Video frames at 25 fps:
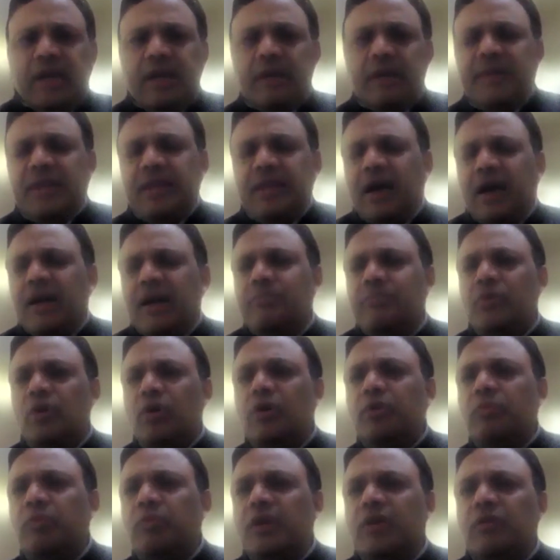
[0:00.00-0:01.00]
I mean, I'm
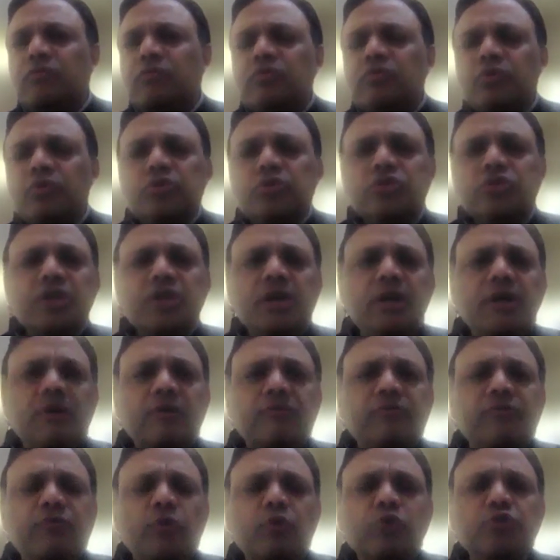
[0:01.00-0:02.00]
not one of those
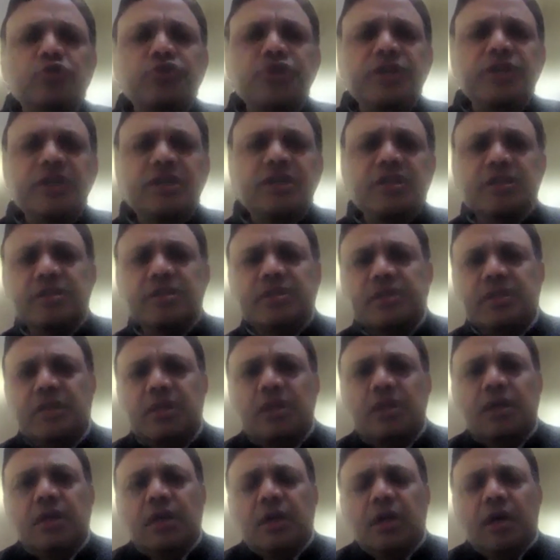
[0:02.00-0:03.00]
foreseers
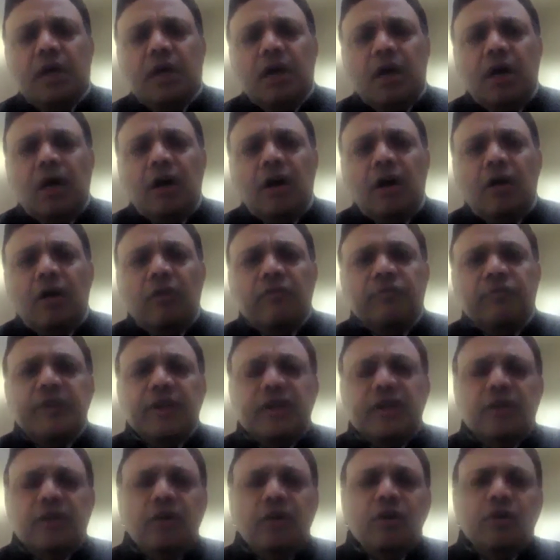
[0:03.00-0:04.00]
of
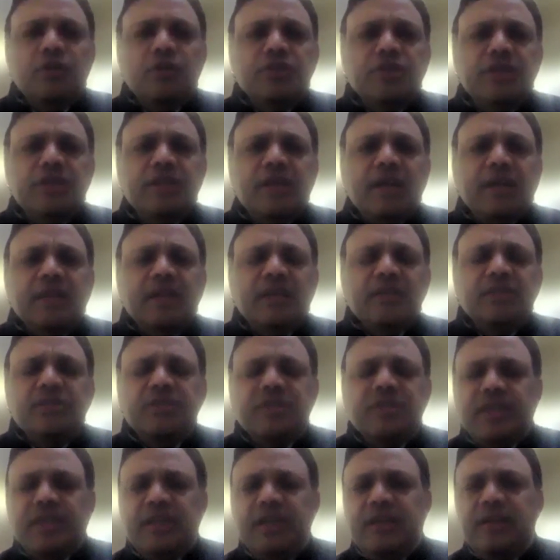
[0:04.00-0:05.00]
technology that can
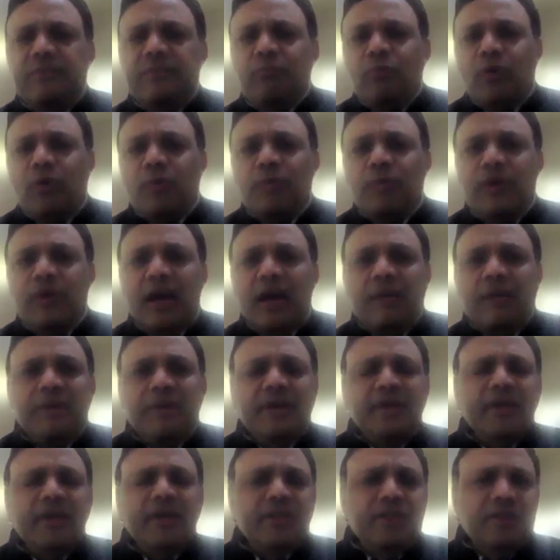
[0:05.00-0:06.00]
see what will
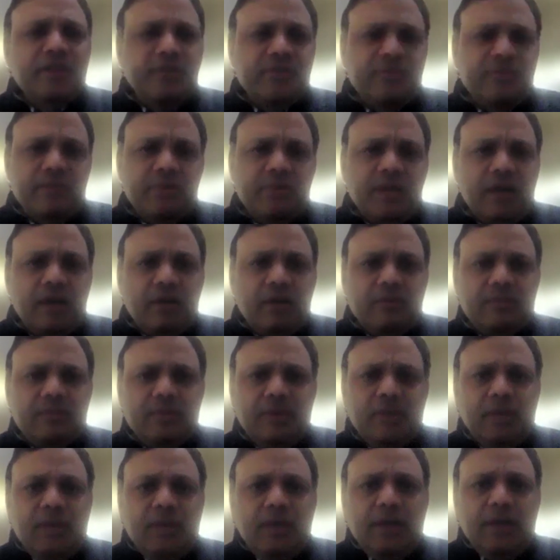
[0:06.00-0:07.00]
happen 10 years from
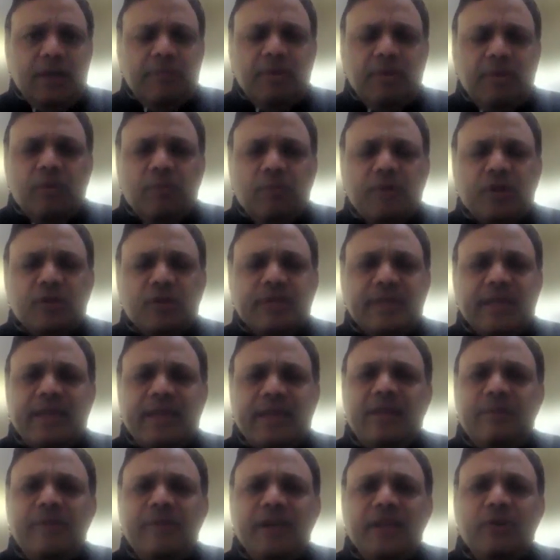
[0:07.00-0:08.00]
now, because
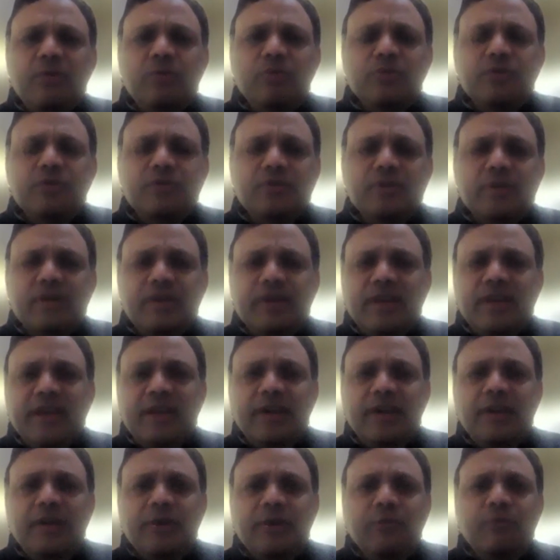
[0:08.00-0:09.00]
anybody who's
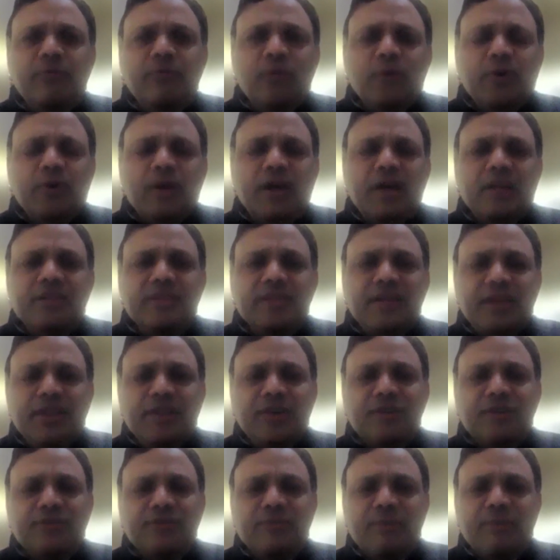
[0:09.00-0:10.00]
dared to forecast 10
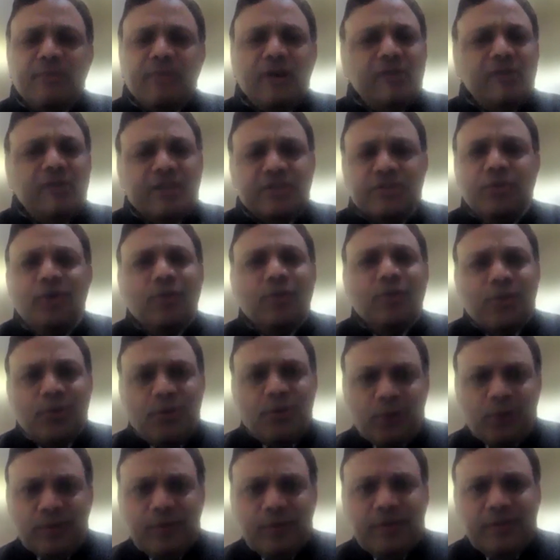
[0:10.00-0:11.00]
years from now has gone
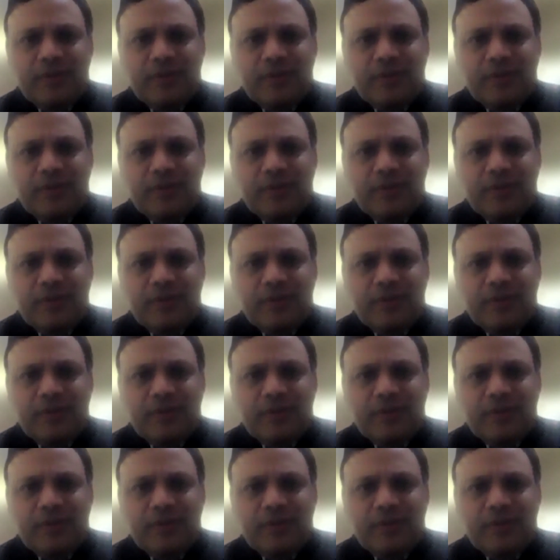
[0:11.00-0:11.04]
wrong,